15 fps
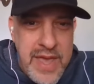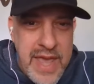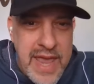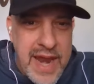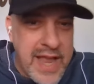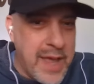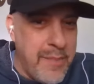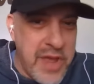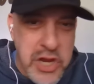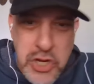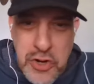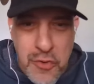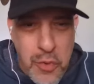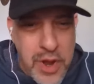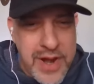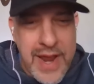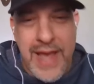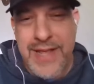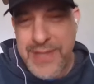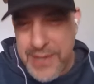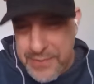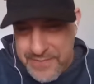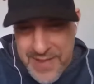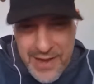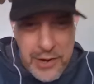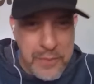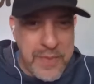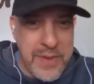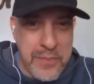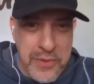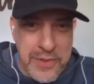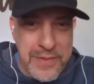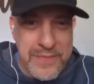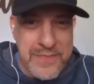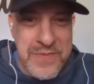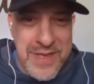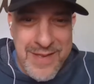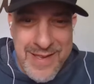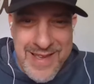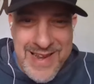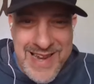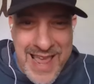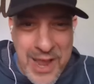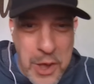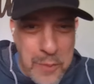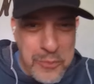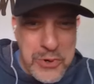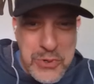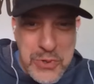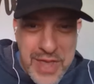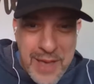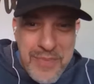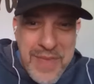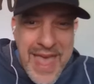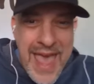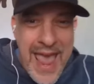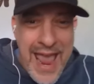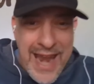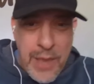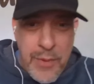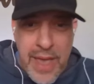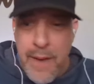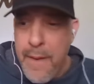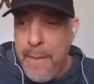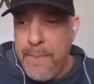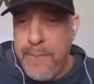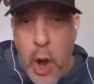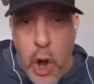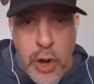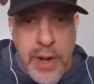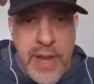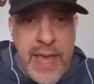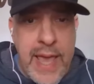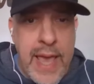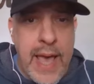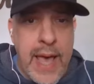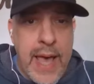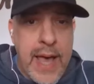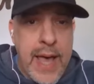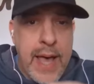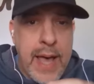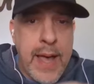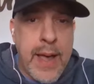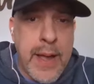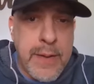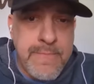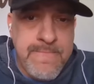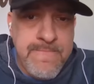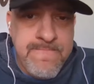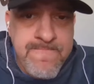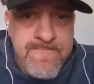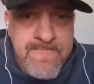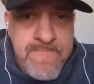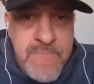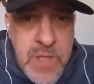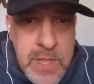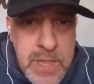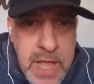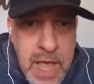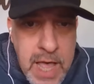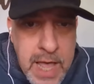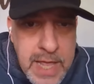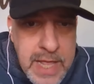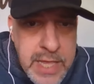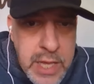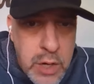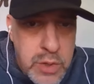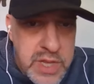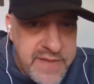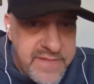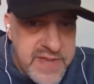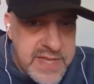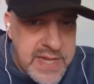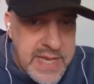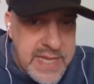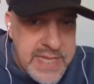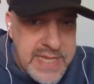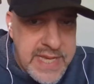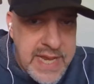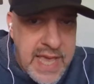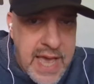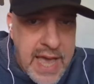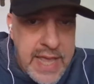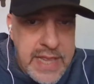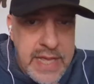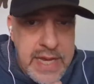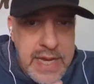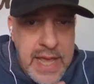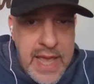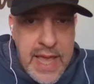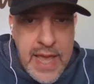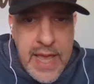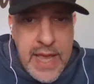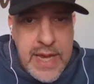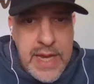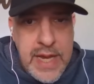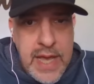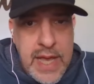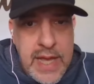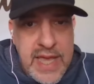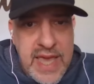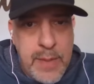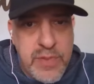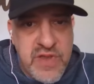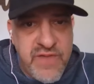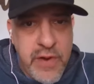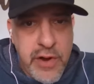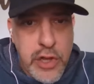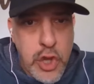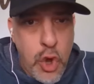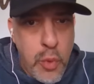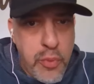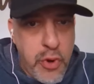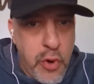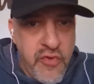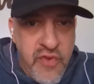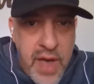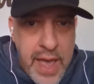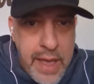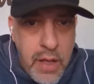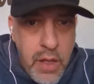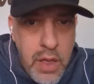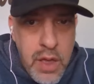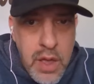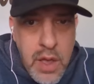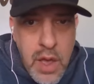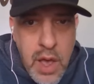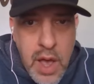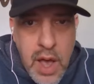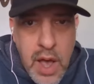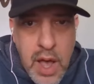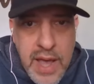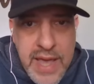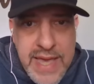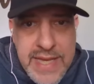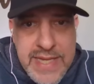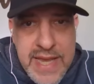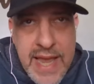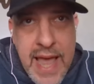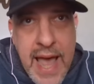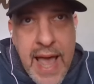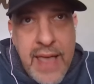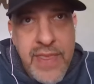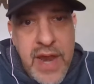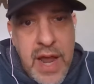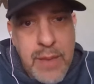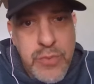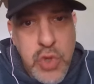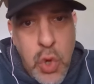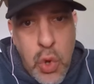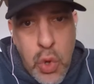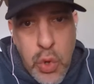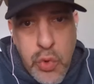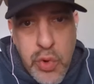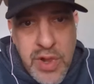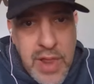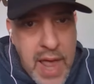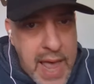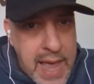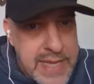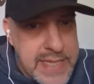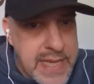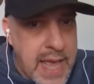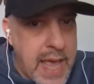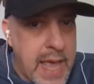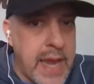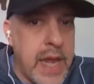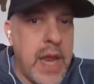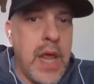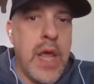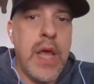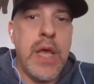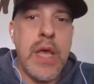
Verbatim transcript: in a commission or whatnot. So I know people take umbrage with that. Anyway, Barney, uh, uh, you know, lives in, in City Island and uh, keeps a very low profile. Uh, he's a guy that I'm told relies on,